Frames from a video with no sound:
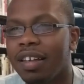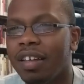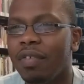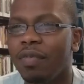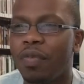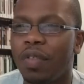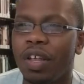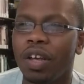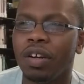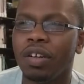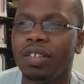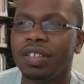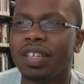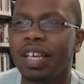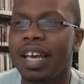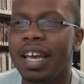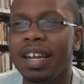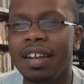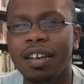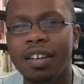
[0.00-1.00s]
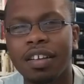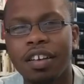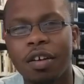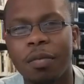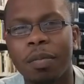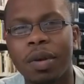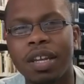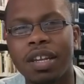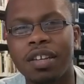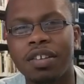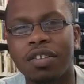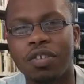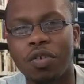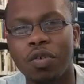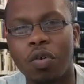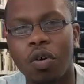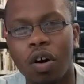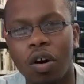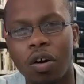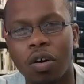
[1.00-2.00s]
If there's any other comedians
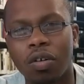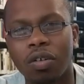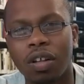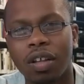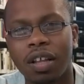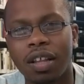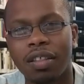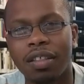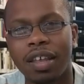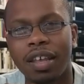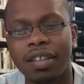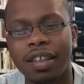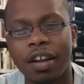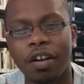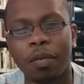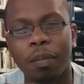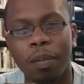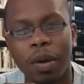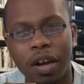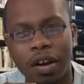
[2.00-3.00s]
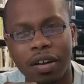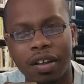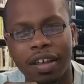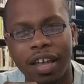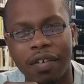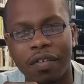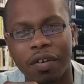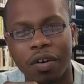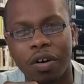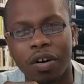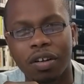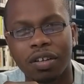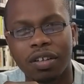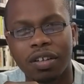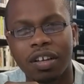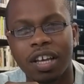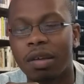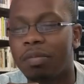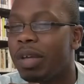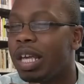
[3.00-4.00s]
you all think that are better than Kevin
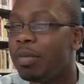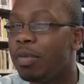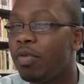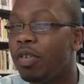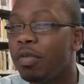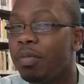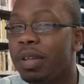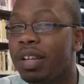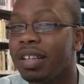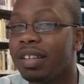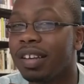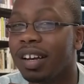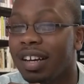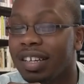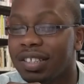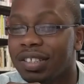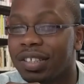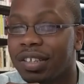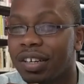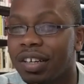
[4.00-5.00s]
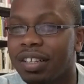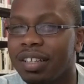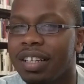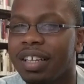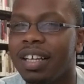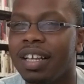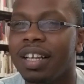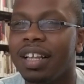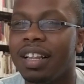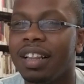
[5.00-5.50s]
Hart and maybe want me to touch on,